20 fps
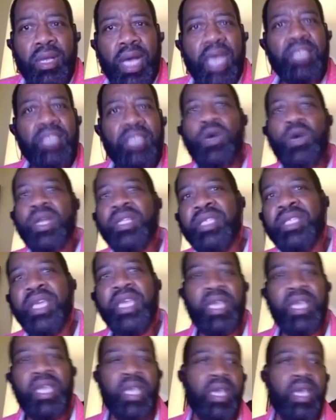I started
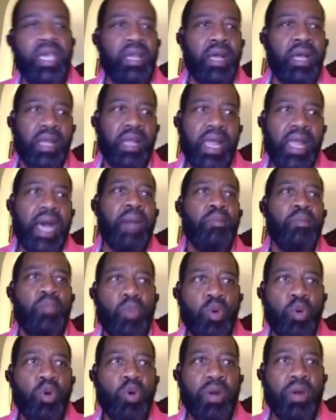taking it a lot
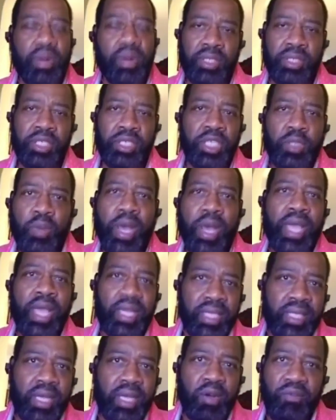more just by
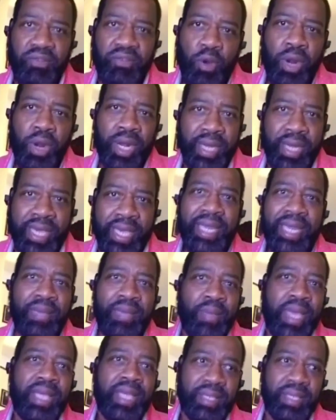itself on a daily
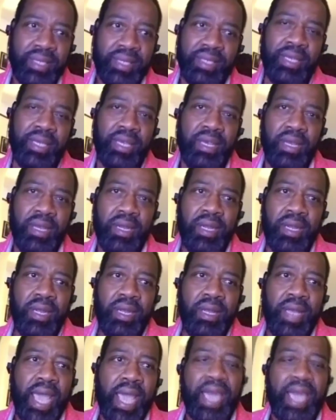basis.
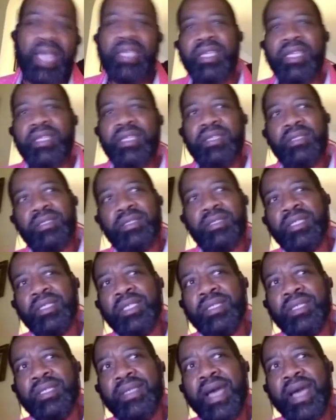And it didn't
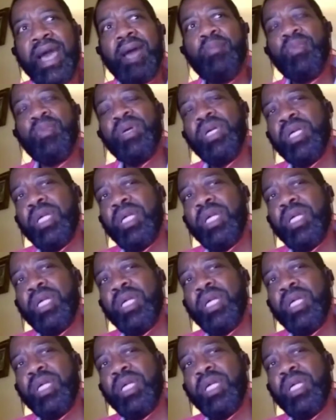stop.